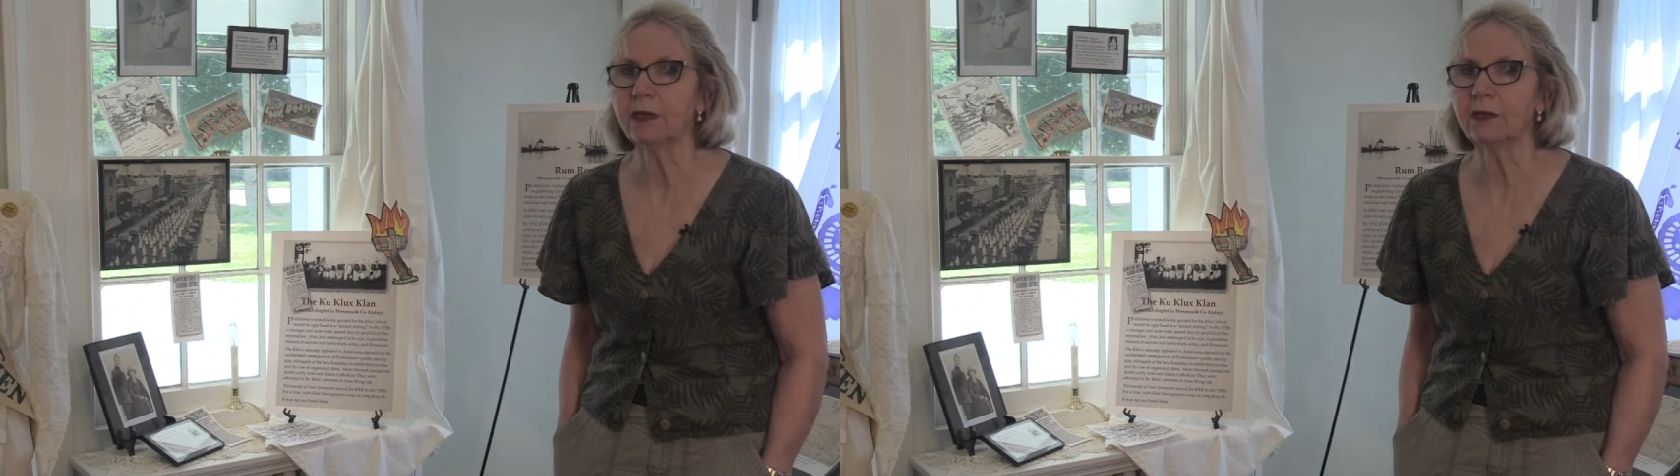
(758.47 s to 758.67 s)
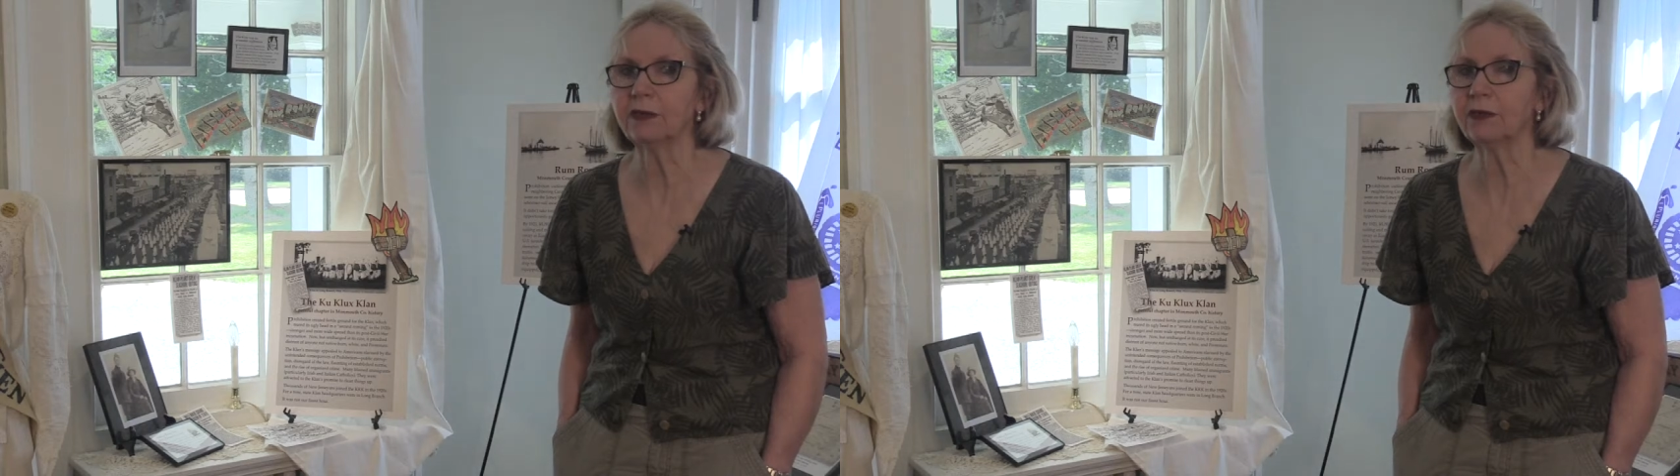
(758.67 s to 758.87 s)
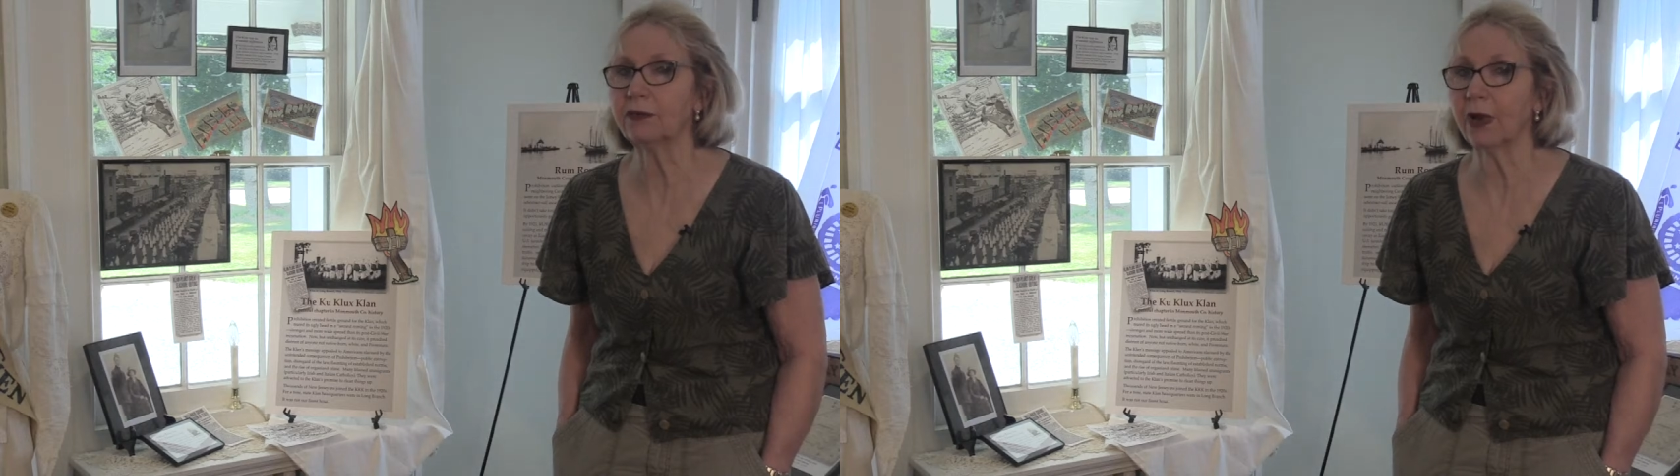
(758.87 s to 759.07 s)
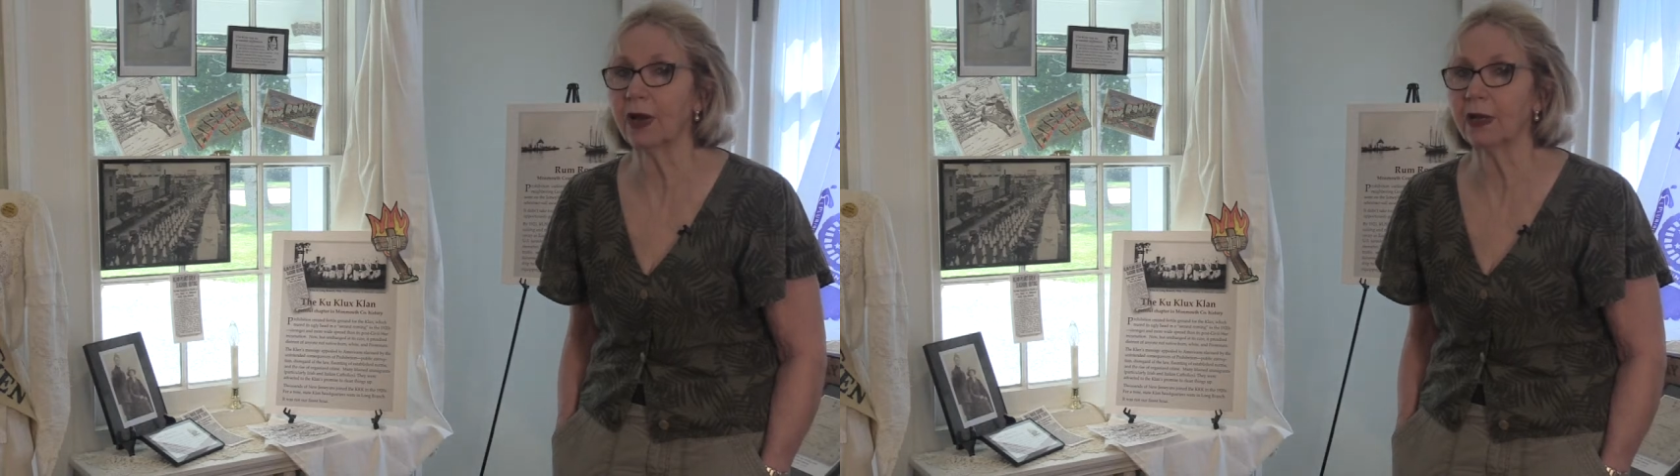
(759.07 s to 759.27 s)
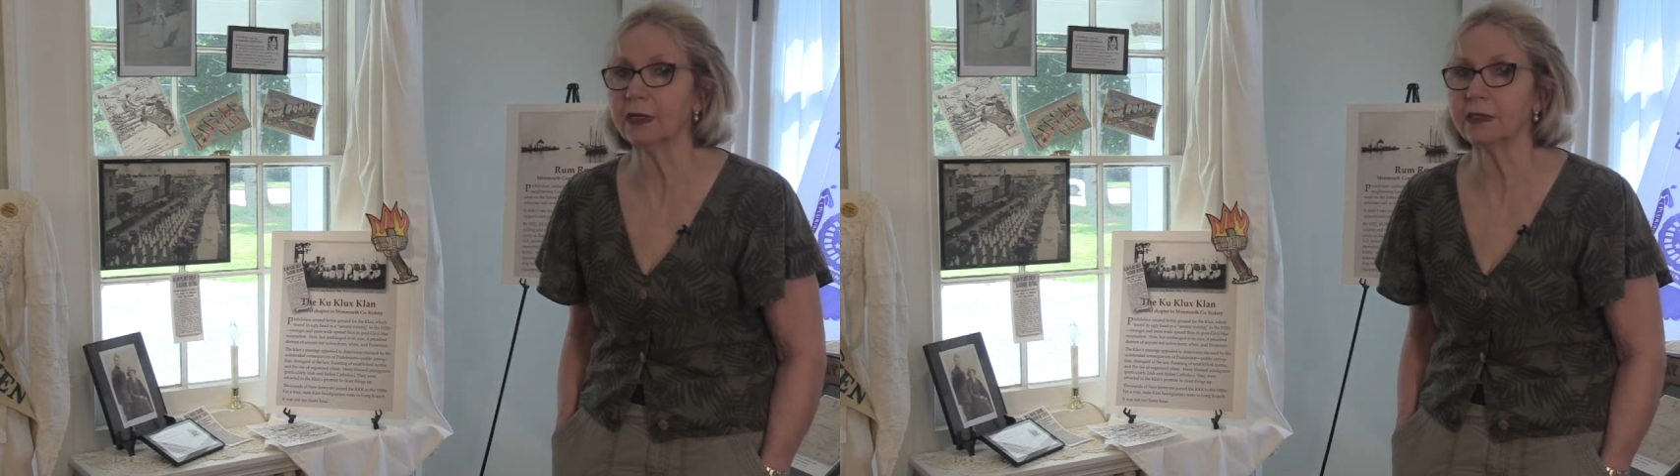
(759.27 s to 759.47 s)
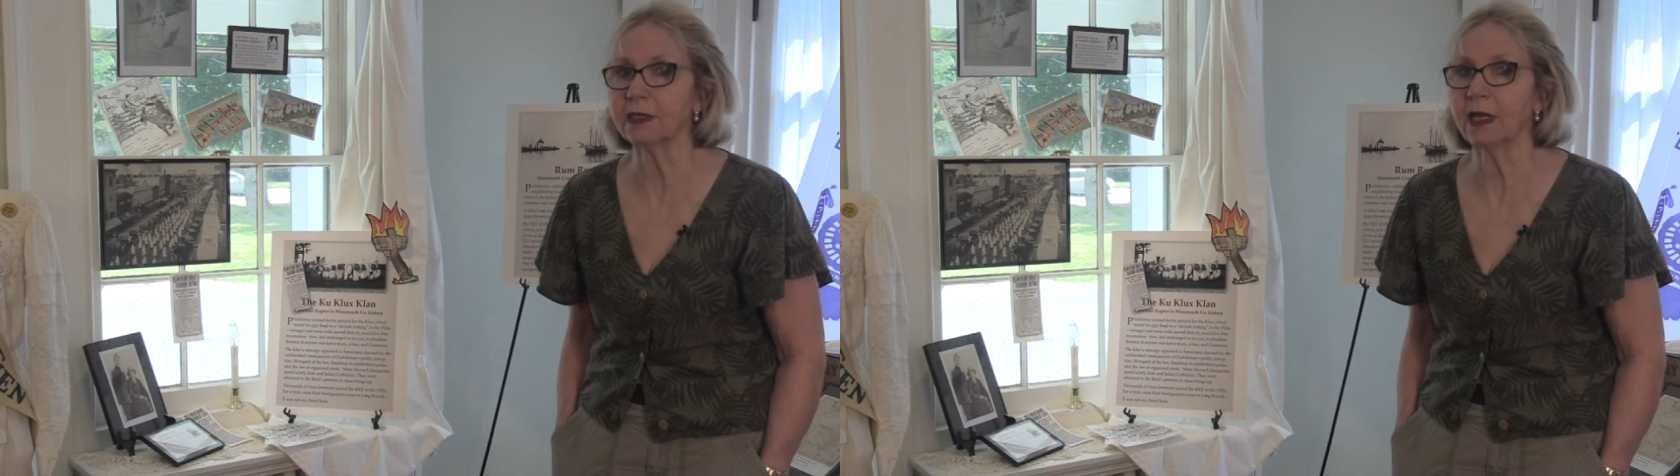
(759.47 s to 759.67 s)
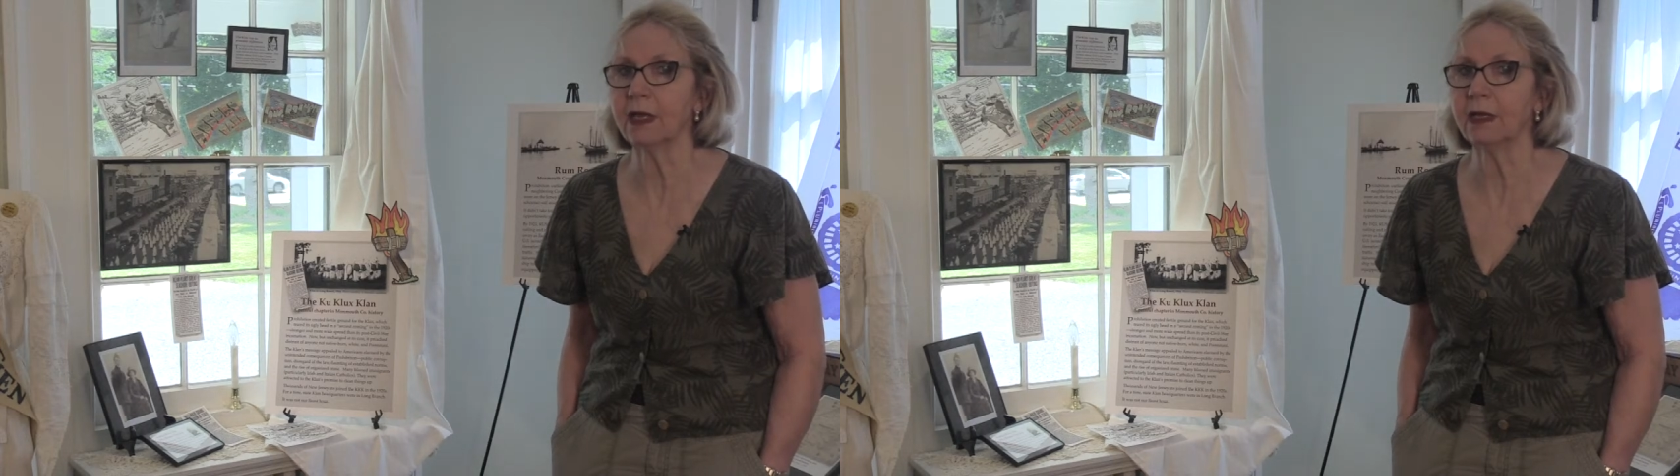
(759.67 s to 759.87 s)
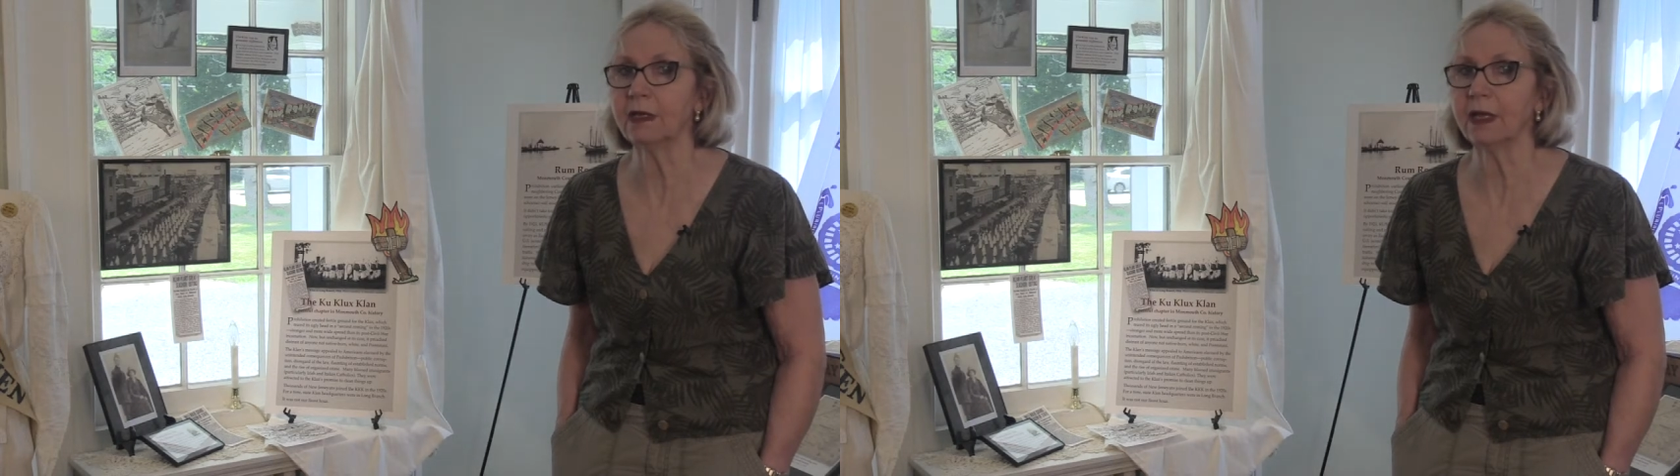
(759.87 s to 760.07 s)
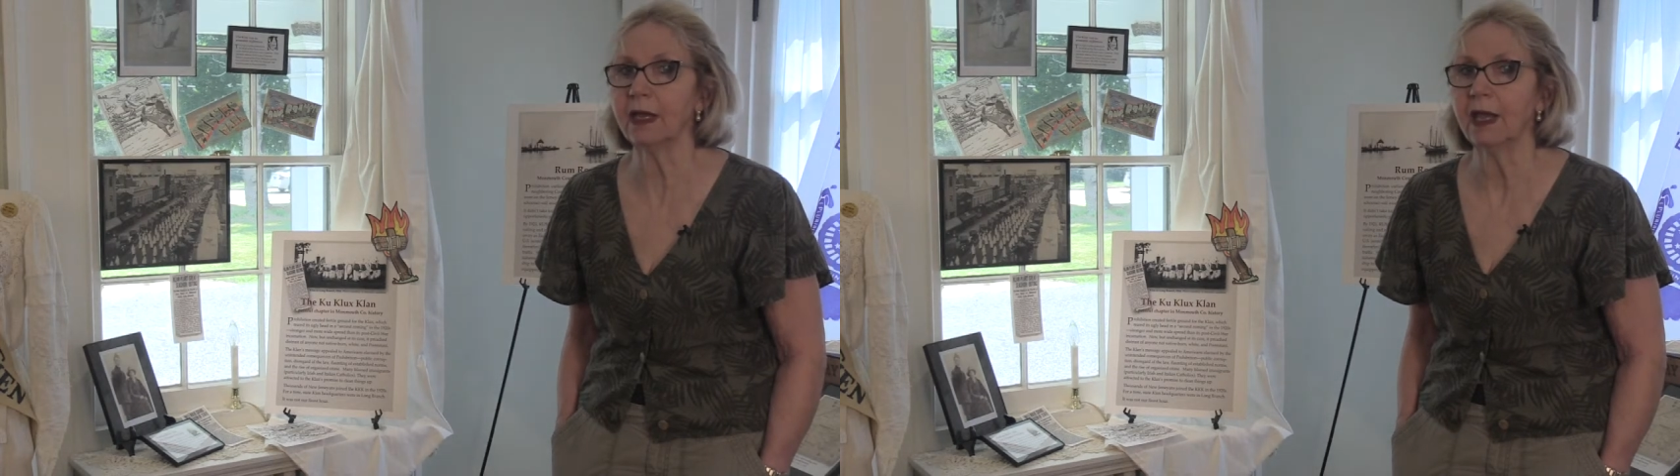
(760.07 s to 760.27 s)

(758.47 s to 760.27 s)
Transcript: to the draws and